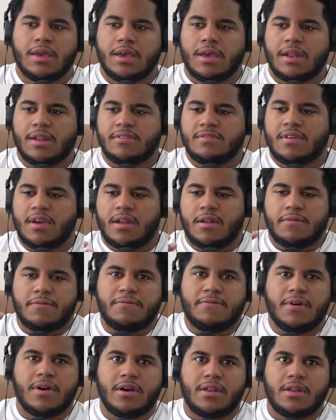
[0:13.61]
And it's kind of
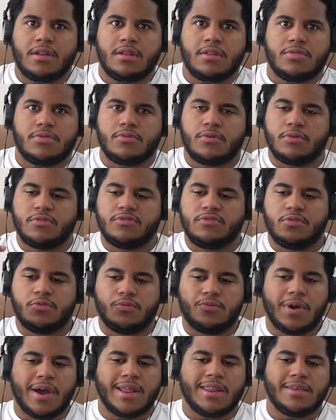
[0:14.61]
fun and it throws you
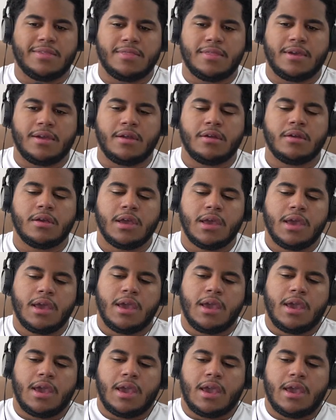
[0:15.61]
right in there.
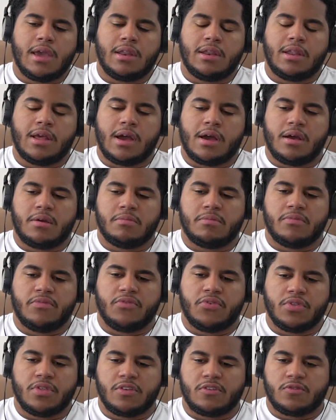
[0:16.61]
And
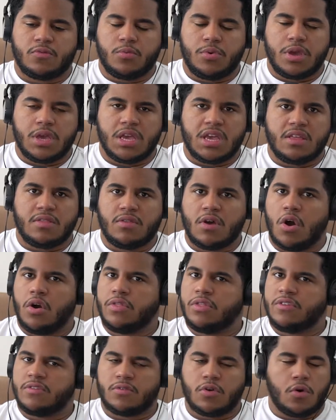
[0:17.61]
for this week,
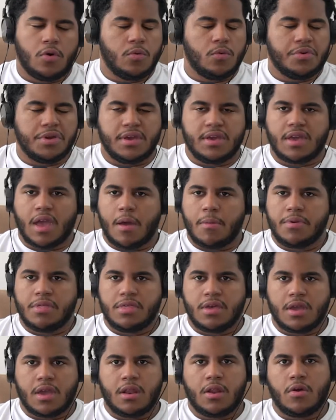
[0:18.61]
this whole week, I've been
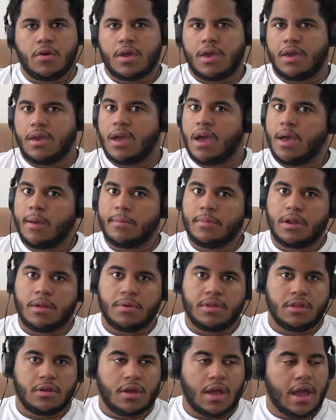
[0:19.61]
thinking, okay, how am
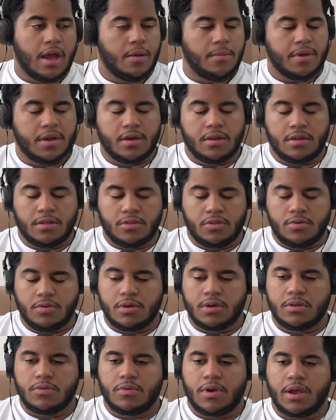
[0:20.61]
I gonna do
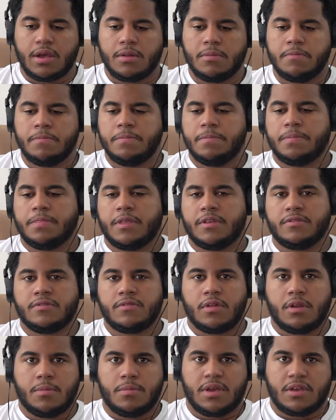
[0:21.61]
it? Right? This is
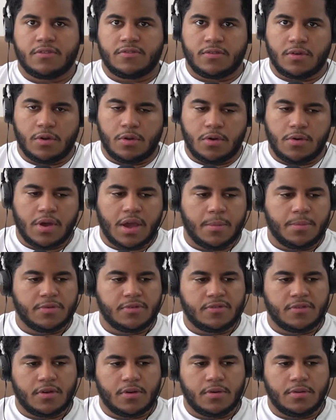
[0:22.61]
gonna be a solo
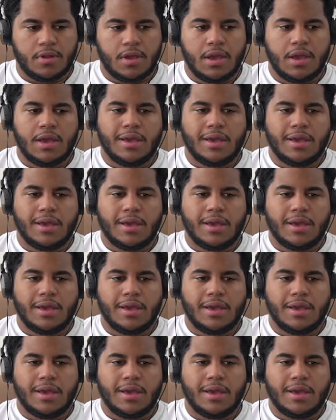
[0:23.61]
episode.